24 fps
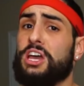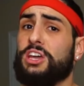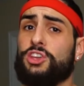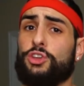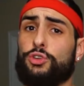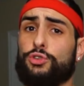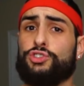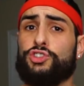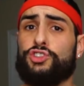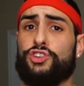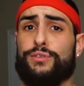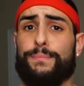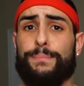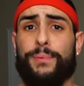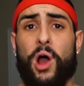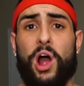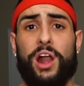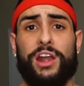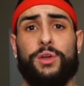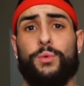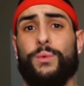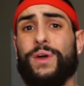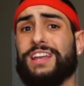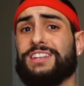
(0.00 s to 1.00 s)
using your
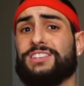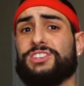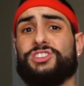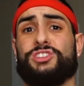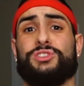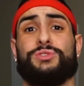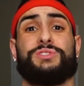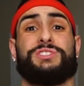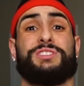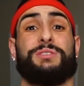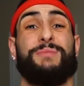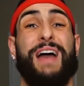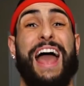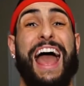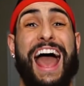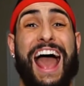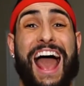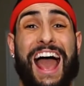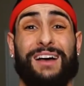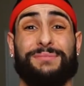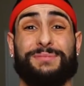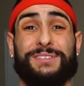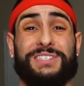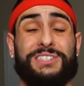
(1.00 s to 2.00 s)
body weight to do some
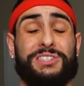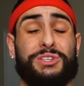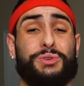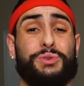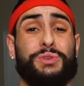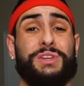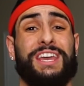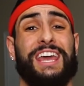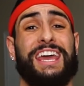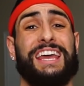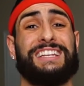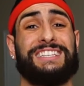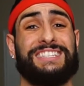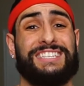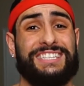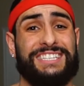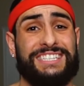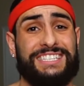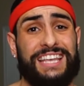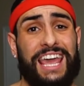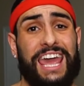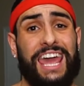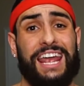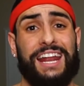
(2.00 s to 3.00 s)
absolutely
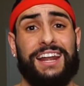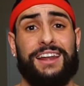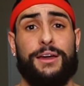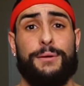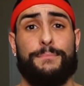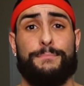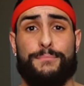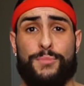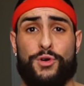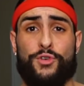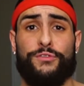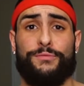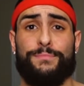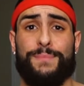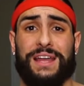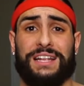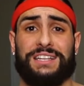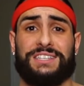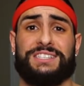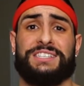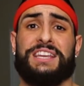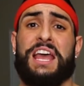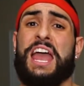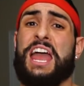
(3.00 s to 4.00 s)
insane
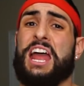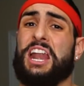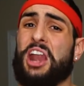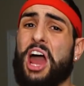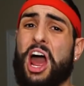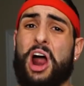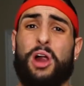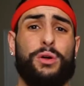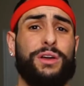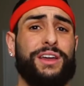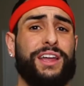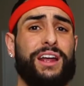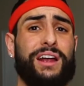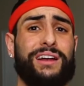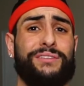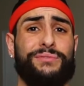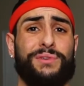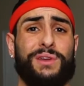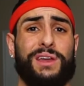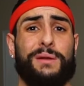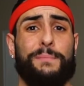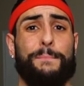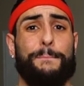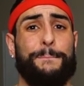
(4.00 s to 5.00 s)
movements. Now, I don't care if
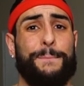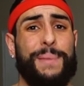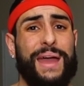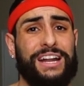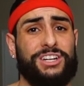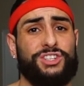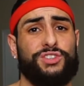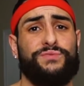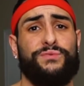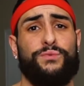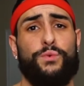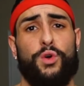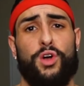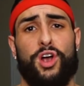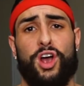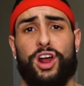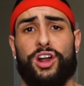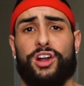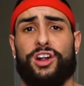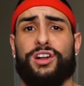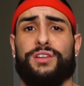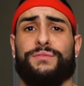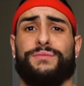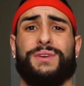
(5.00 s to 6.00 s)
you can bench four
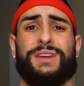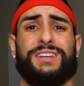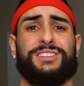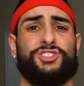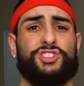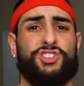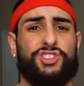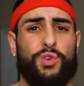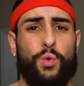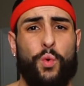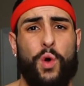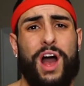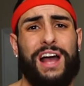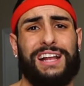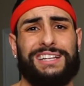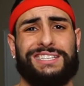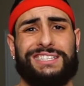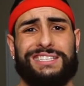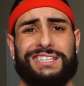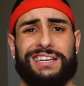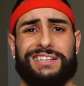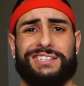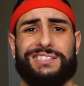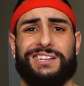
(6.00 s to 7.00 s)
hundred, if you can squat
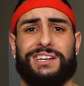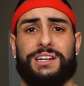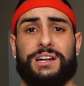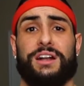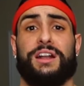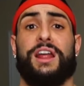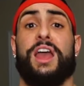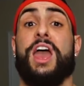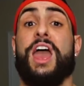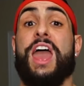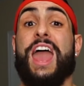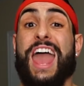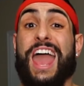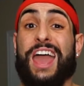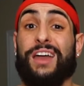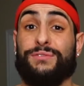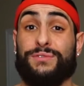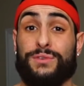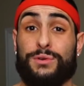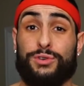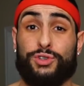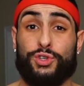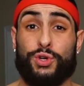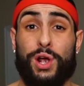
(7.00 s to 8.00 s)
six hundred,
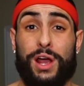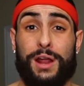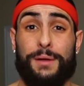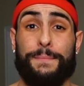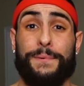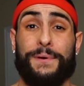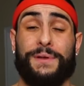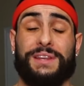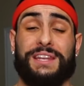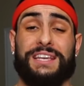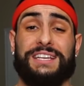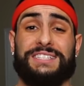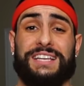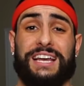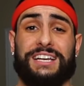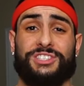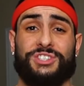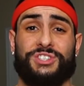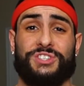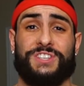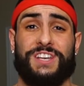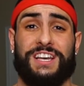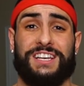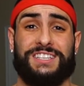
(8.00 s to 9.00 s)
if you try and put these
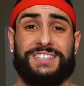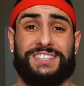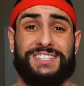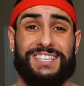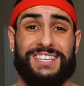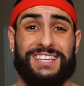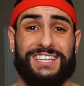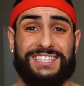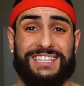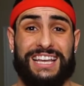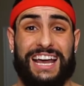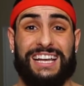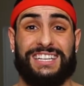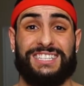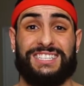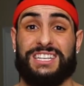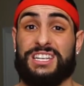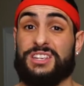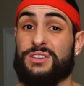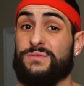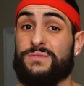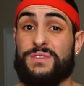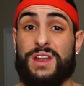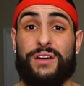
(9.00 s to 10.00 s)
exercises to the test
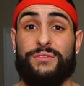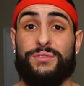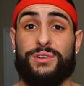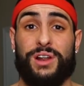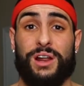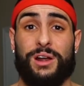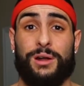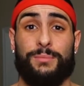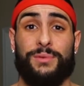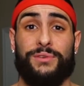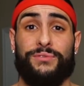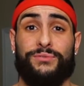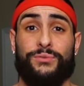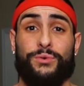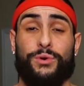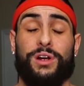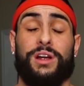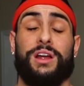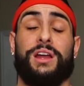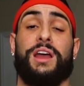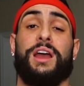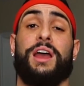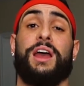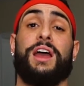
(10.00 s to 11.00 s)
and you've never done them
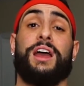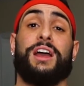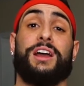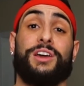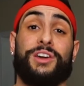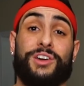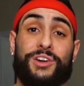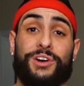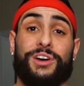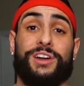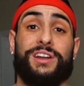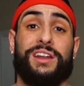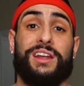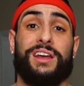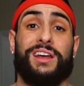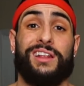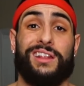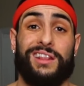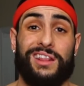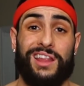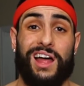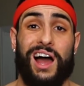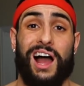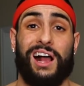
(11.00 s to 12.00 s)
before,
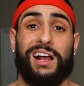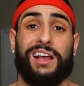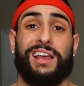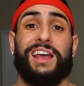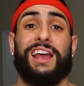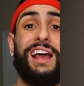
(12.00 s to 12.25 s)
good luck.